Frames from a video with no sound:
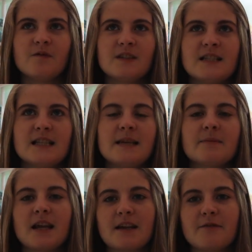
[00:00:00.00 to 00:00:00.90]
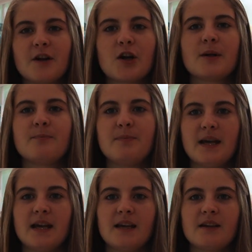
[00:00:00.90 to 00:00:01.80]
seem like a very
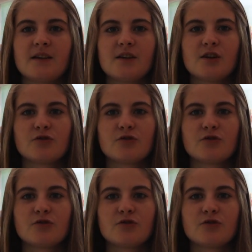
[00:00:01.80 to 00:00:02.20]
big